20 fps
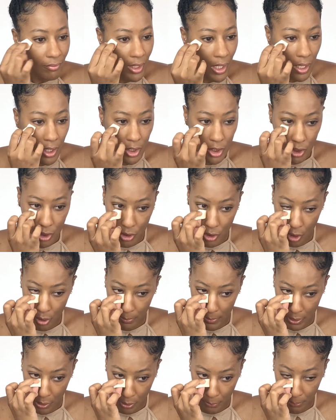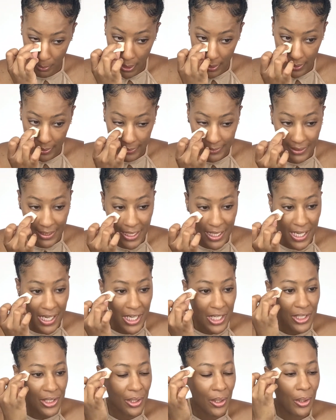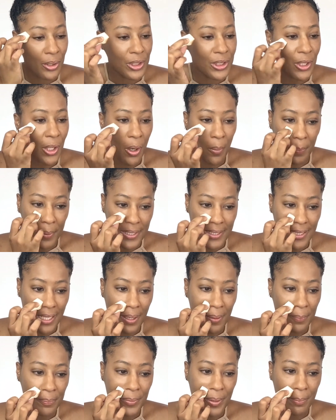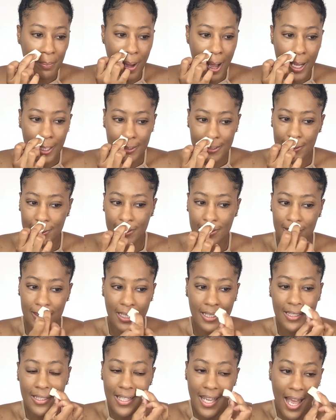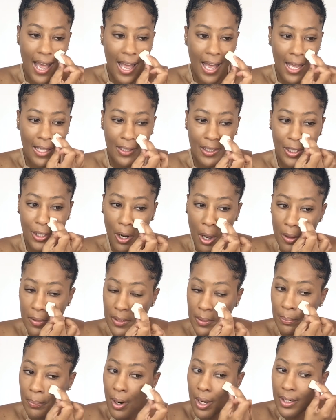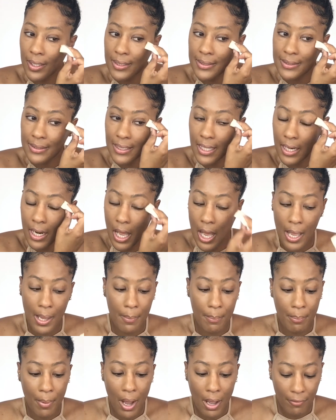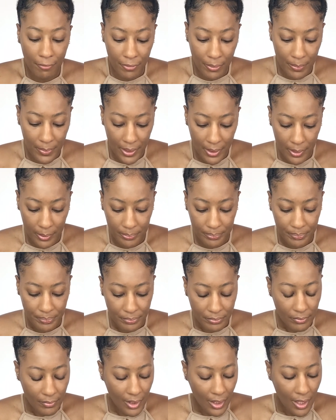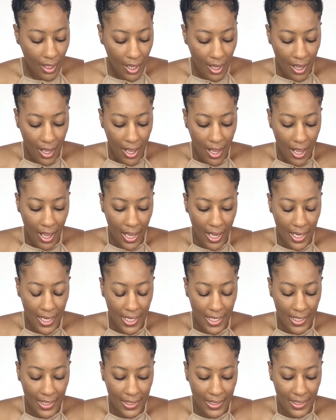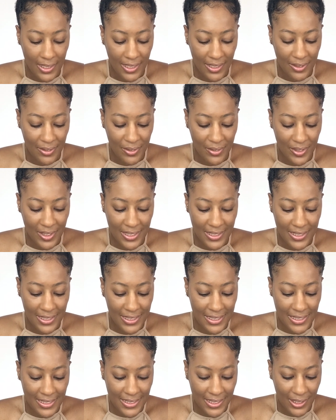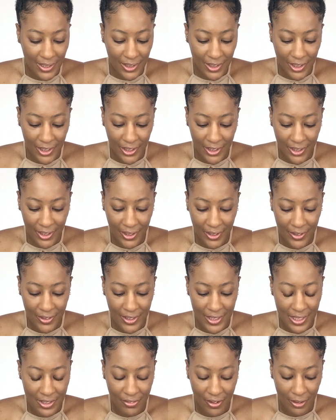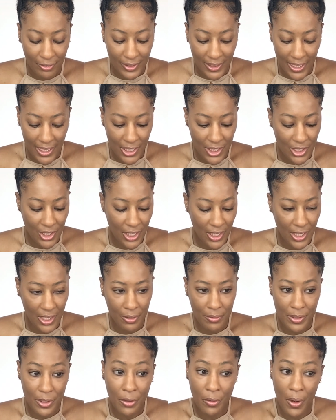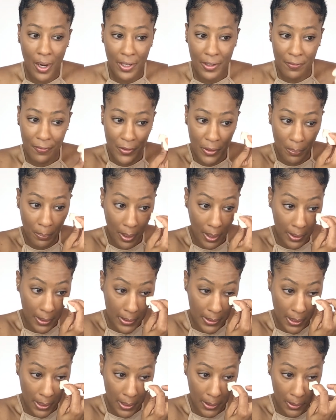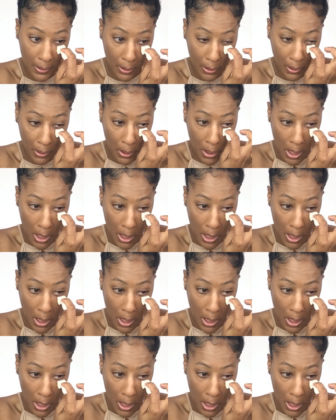show me her products. So she opens up the box and she was like, yeah, look at all the products that I bought from them. And this concealer, this foundation, it was quite a few products in there.